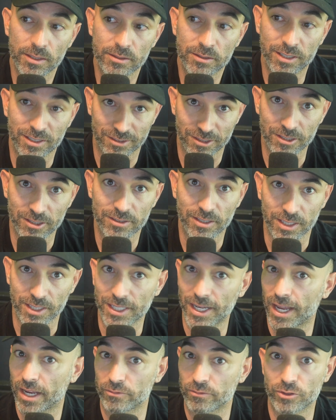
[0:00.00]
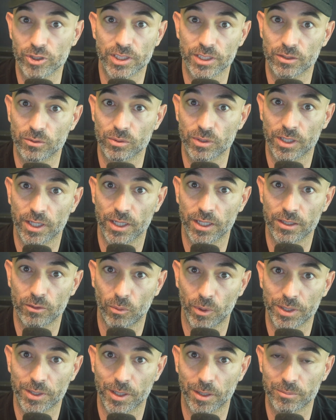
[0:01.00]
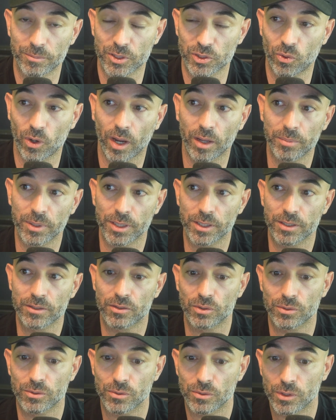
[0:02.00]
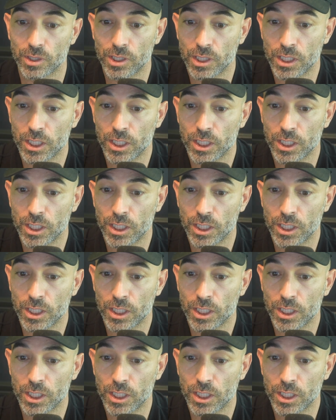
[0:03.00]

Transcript: consistently every single day, the way that I'm describing it to you,